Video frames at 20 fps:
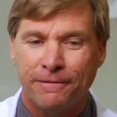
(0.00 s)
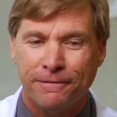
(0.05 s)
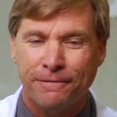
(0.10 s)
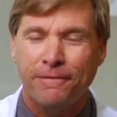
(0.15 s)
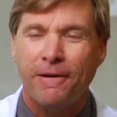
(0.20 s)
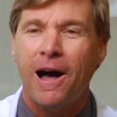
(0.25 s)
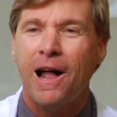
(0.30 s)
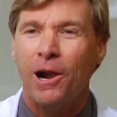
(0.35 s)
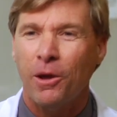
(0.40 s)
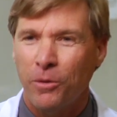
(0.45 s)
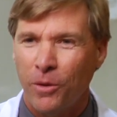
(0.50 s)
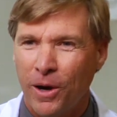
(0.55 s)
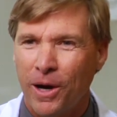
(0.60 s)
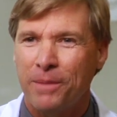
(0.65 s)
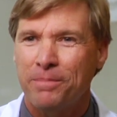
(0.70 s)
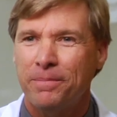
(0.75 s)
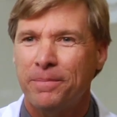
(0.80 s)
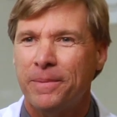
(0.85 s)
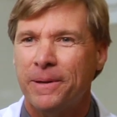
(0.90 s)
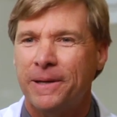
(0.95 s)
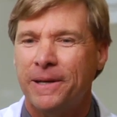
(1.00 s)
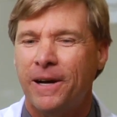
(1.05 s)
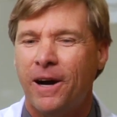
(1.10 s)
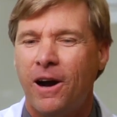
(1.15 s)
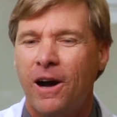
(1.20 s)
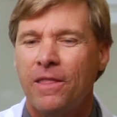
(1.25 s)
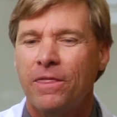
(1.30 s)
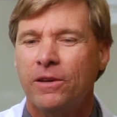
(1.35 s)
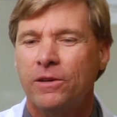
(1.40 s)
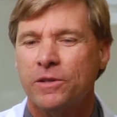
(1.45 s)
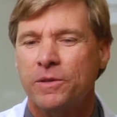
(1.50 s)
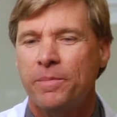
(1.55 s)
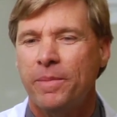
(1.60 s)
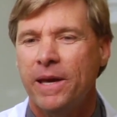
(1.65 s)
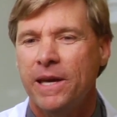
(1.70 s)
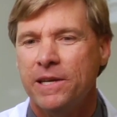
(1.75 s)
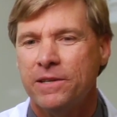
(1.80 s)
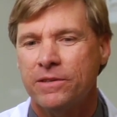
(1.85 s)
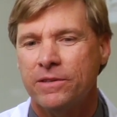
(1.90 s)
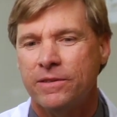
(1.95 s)
follow-up on those
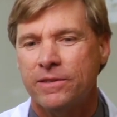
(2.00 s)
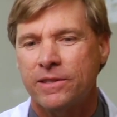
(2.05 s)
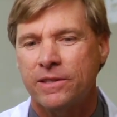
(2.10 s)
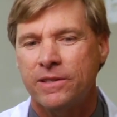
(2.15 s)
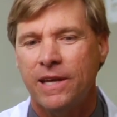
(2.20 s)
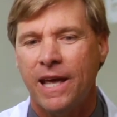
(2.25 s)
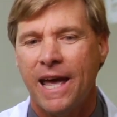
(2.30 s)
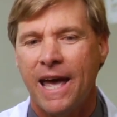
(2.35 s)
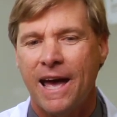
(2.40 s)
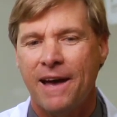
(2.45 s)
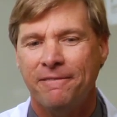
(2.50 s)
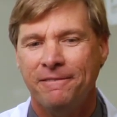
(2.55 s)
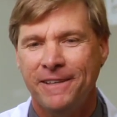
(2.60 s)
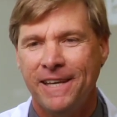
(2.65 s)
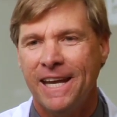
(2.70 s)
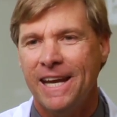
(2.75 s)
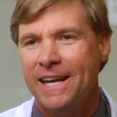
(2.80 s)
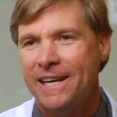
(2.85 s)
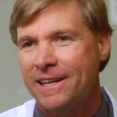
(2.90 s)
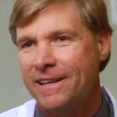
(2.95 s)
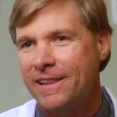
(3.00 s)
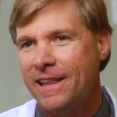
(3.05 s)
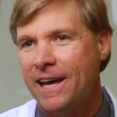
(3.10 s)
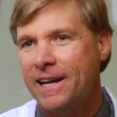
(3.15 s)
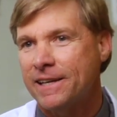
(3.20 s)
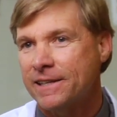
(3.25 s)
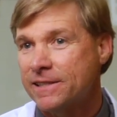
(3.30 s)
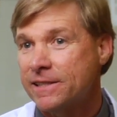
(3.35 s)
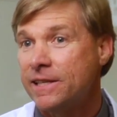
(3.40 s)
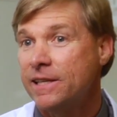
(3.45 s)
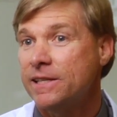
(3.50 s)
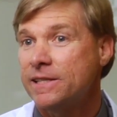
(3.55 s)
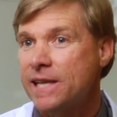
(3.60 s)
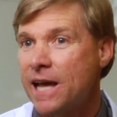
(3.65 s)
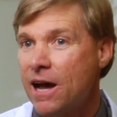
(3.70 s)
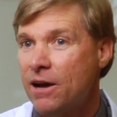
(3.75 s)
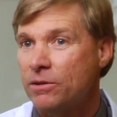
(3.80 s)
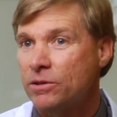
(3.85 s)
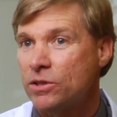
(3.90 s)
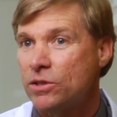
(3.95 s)
patients to have data that extends
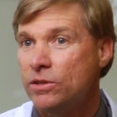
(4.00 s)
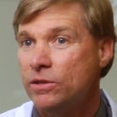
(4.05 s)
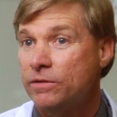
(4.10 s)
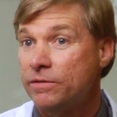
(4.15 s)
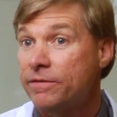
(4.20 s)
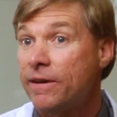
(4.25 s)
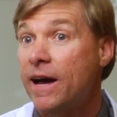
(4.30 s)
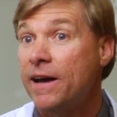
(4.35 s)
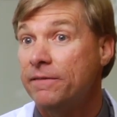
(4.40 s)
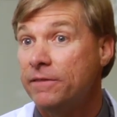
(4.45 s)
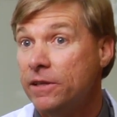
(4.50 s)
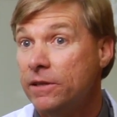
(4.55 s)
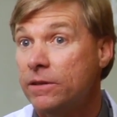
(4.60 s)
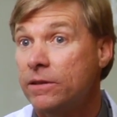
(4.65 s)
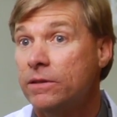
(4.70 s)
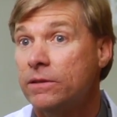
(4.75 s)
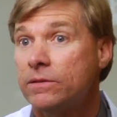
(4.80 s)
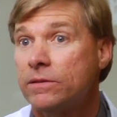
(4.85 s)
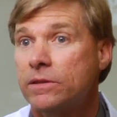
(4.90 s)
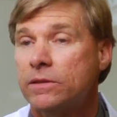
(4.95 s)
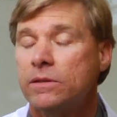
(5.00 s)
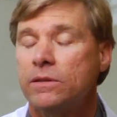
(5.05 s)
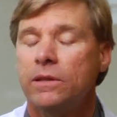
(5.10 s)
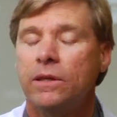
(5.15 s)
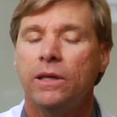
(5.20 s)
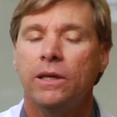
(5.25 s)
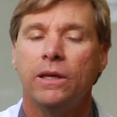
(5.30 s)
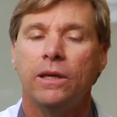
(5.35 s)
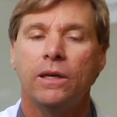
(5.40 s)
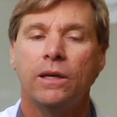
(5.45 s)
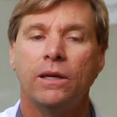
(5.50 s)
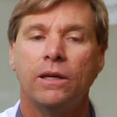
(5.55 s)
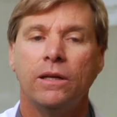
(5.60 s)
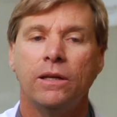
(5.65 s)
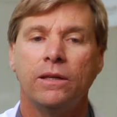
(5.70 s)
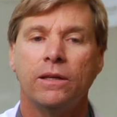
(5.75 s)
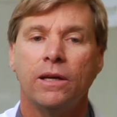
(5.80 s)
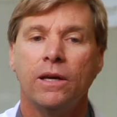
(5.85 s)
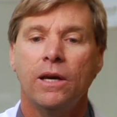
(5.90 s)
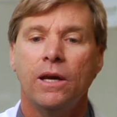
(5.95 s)
out to 5 years.
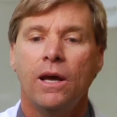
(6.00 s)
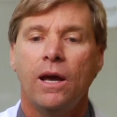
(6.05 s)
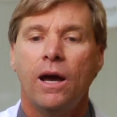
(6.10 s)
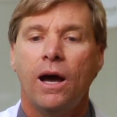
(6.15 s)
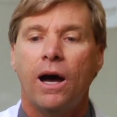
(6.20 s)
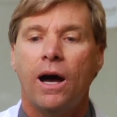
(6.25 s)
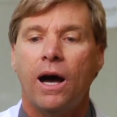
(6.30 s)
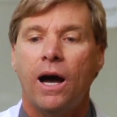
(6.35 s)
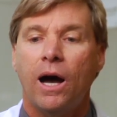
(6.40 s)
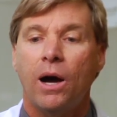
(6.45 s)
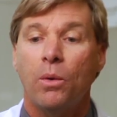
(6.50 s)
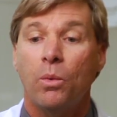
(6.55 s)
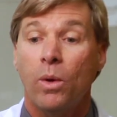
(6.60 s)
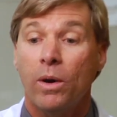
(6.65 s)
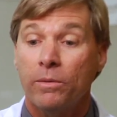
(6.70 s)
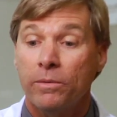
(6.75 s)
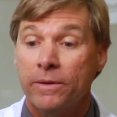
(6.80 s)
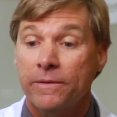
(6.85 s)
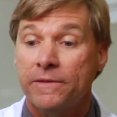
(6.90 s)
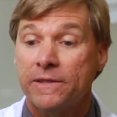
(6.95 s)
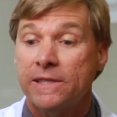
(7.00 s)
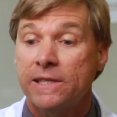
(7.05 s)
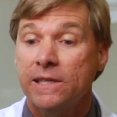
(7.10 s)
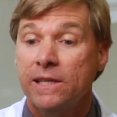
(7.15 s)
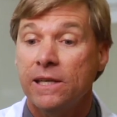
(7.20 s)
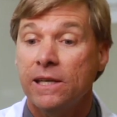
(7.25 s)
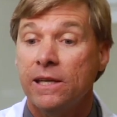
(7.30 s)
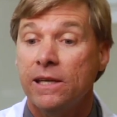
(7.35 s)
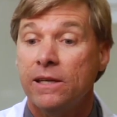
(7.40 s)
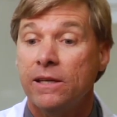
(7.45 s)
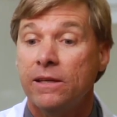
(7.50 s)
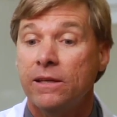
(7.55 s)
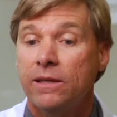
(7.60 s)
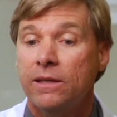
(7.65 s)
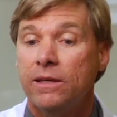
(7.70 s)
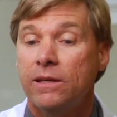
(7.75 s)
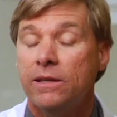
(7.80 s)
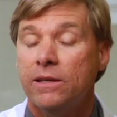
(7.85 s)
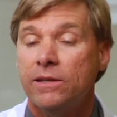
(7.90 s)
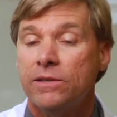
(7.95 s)
And what we've seen
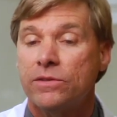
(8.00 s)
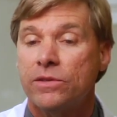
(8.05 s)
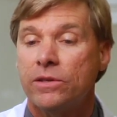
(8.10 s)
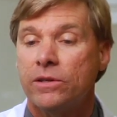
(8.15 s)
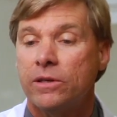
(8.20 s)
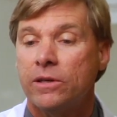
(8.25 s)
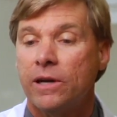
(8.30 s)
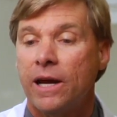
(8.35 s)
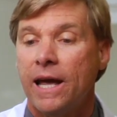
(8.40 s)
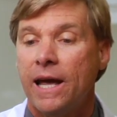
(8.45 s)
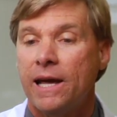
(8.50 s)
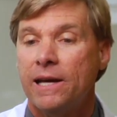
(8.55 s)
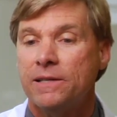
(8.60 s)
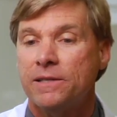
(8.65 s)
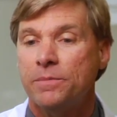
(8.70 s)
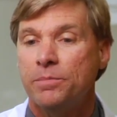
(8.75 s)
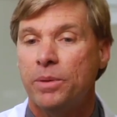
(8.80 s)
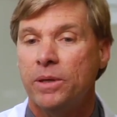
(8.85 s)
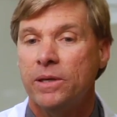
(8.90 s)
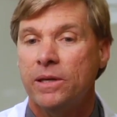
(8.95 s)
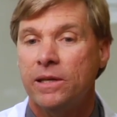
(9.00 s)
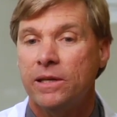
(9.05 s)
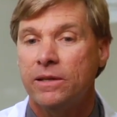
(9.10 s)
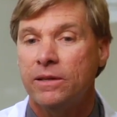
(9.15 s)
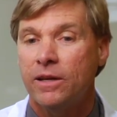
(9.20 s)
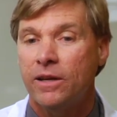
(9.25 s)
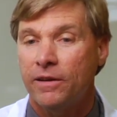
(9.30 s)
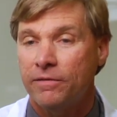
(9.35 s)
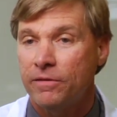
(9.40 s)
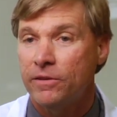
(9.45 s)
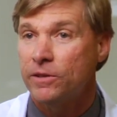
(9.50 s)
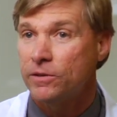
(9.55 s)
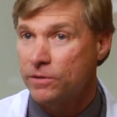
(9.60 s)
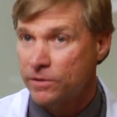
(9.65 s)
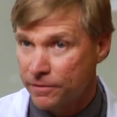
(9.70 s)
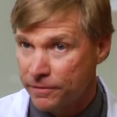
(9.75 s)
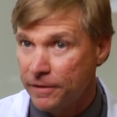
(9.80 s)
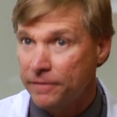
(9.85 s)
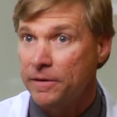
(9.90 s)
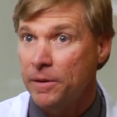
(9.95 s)
is there has been, of
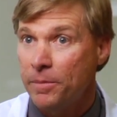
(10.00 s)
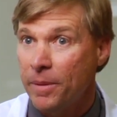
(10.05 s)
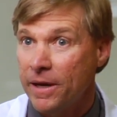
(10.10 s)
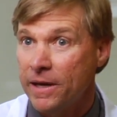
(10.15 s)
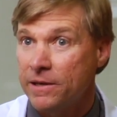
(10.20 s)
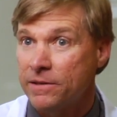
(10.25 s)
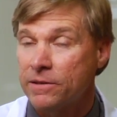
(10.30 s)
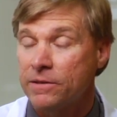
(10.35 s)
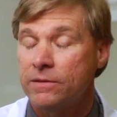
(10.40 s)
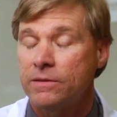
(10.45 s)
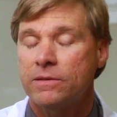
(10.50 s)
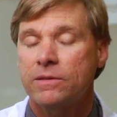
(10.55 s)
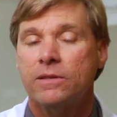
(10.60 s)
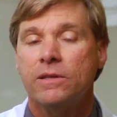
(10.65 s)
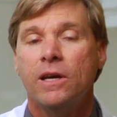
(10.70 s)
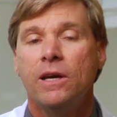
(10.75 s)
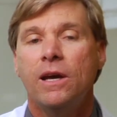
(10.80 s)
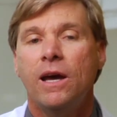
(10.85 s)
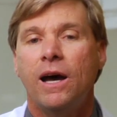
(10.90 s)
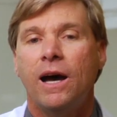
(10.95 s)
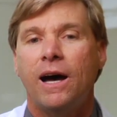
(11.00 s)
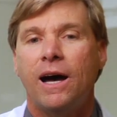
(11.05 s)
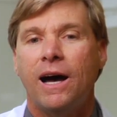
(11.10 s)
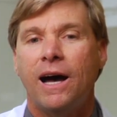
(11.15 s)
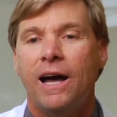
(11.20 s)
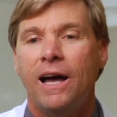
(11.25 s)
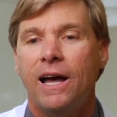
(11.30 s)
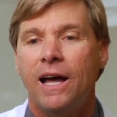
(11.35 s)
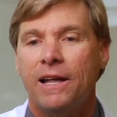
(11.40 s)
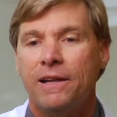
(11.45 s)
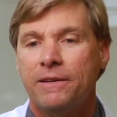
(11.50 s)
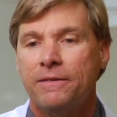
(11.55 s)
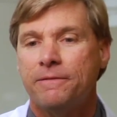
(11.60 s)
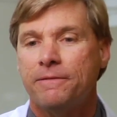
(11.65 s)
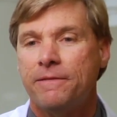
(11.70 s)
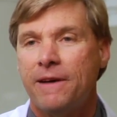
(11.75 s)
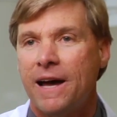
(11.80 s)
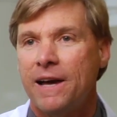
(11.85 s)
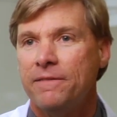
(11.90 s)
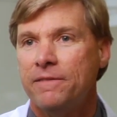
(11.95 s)
those 50 patients,
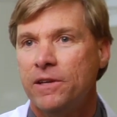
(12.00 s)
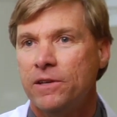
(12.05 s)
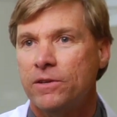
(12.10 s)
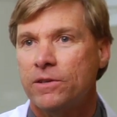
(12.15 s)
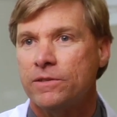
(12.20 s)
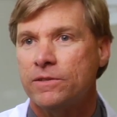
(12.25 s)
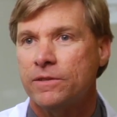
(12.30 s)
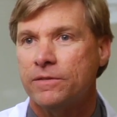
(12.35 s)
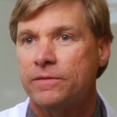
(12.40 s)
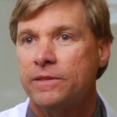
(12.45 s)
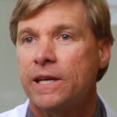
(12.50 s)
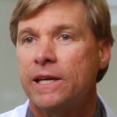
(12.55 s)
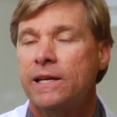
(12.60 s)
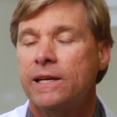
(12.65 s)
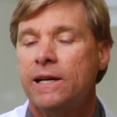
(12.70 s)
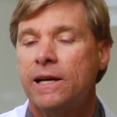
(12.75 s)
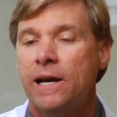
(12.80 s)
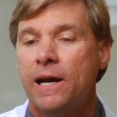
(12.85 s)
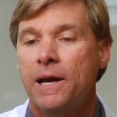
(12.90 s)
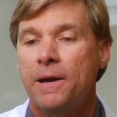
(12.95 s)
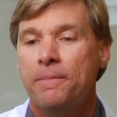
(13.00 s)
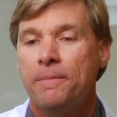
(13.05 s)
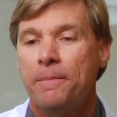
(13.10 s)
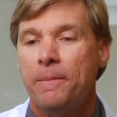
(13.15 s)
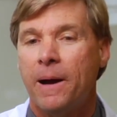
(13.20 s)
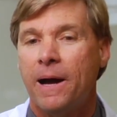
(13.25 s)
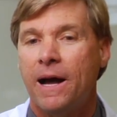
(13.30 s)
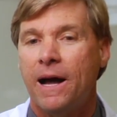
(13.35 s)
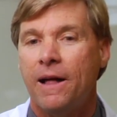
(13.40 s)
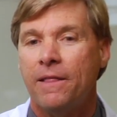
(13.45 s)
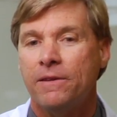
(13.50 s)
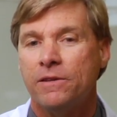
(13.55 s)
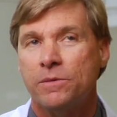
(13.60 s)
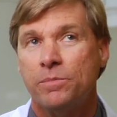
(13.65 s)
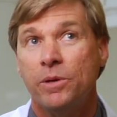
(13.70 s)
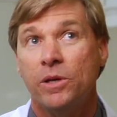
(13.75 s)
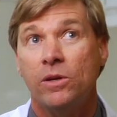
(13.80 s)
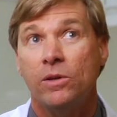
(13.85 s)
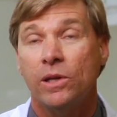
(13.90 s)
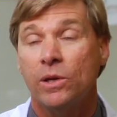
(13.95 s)
at 5 years of time,
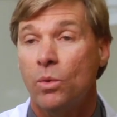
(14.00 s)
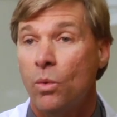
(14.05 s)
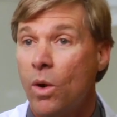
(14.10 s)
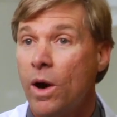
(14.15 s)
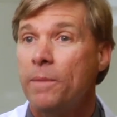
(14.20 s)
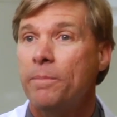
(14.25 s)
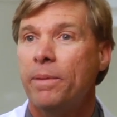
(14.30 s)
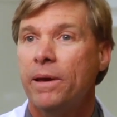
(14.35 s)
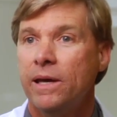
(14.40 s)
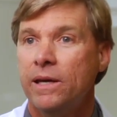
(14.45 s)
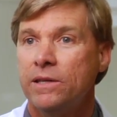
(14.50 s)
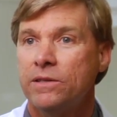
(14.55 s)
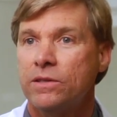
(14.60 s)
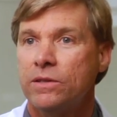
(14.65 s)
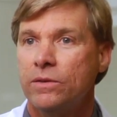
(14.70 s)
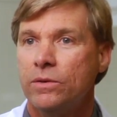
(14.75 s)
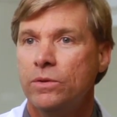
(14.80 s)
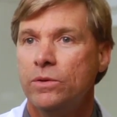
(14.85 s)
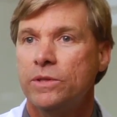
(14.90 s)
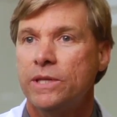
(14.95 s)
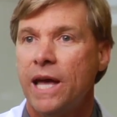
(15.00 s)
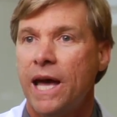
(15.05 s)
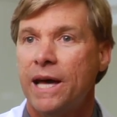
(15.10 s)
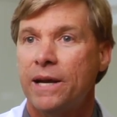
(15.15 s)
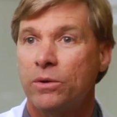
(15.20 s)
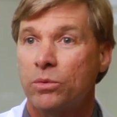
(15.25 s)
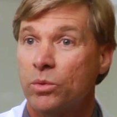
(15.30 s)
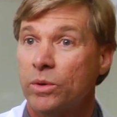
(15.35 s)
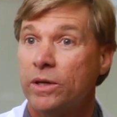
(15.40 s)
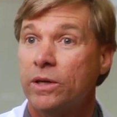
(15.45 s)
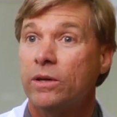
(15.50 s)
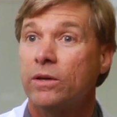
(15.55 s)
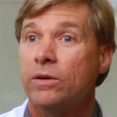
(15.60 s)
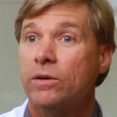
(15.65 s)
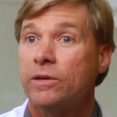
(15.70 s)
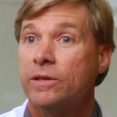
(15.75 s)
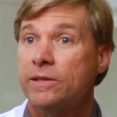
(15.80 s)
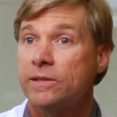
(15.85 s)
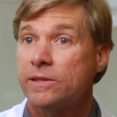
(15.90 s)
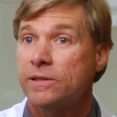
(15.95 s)
there's been only one patient who's had a
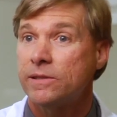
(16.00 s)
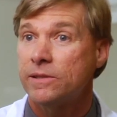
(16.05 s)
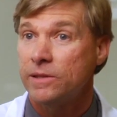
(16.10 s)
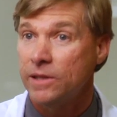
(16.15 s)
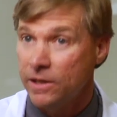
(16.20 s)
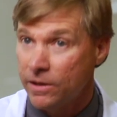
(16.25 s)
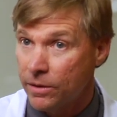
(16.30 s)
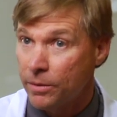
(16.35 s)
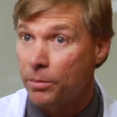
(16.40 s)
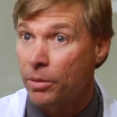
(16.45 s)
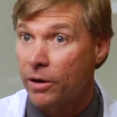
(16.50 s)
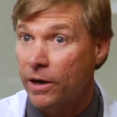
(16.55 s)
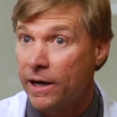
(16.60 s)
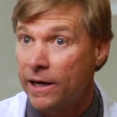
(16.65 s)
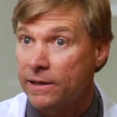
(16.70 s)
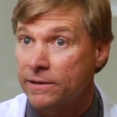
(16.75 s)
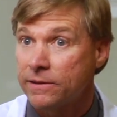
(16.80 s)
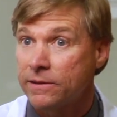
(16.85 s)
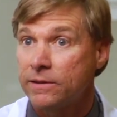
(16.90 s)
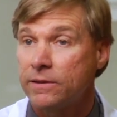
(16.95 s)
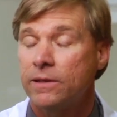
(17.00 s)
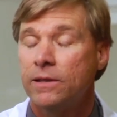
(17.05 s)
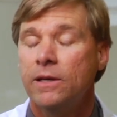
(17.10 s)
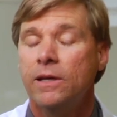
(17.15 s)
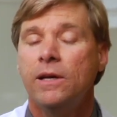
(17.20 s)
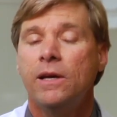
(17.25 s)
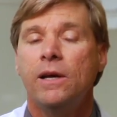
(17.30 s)
recurrence in the breast.